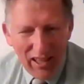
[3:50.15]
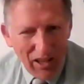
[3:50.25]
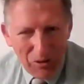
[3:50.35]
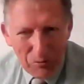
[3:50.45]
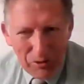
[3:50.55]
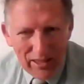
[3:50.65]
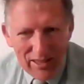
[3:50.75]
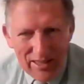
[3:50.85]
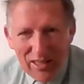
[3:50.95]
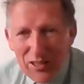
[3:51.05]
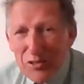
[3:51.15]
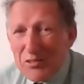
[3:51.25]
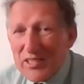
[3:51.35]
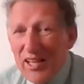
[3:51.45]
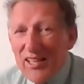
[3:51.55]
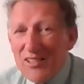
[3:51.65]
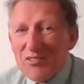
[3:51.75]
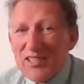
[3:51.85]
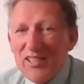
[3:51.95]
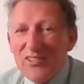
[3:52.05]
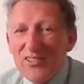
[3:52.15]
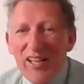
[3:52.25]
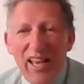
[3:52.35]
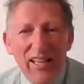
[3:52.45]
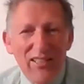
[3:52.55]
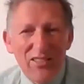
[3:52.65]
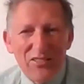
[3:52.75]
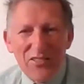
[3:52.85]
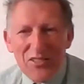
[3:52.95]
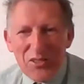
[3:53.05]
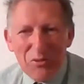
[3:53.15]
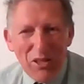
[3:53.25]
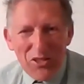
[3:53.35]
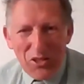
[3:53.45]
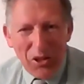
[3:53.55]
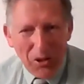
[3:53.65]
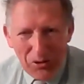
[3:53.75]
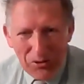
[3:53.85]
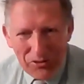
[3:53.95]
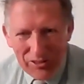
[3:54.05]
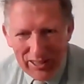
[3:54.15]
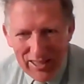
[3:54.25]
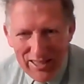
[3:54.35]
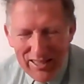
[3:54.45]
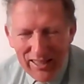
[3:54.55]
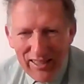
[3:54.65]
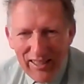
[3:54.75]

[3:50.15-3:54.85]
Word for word: are with us, that you say you send your angels to watch over us.